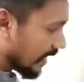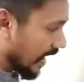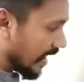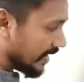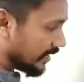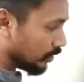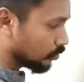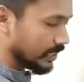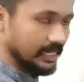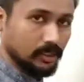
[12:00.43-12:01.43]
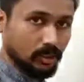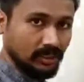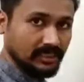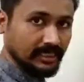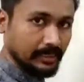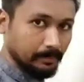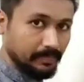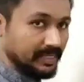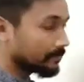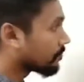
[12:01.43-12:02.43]
I into L cross
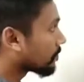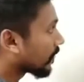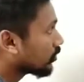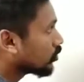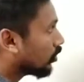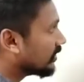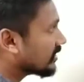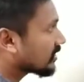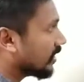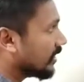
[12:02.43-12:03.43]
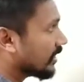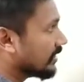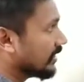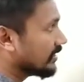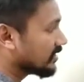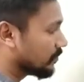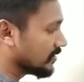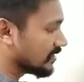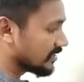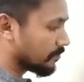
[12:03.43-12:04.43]
B. So on this conductor, this much
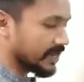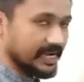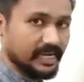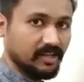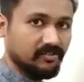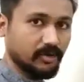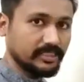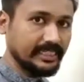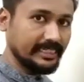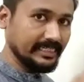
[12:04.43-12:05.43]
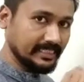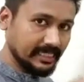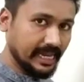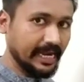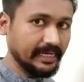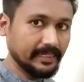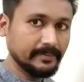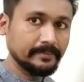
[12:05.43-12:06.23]
is the magnetic force that is acting.